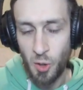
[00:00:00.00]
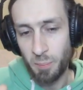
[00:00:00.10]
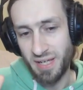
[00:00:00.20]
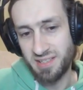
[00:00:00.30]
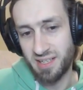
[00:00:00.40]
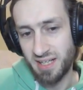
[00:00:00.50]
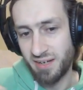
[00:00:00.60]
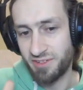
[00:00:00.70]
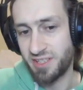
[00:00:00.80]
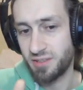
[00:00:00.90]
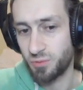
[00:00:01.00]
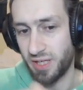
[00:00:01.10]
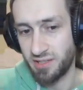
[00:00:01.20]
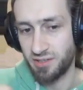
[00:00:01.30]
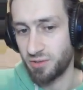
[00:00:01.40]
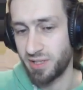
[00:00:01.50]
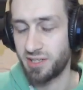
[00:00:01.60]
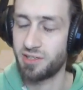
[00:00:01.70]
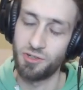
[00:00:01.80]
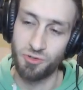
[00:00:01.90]
Basically, every single kinstone that's
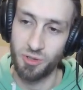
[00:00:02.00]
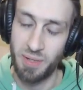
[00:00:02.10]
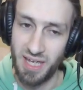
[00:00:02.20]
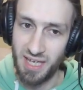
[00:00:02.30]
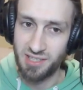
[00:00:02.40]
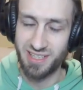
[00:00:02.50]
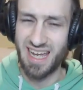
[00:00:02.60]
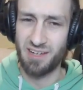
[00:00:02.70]
going to drop here is going to have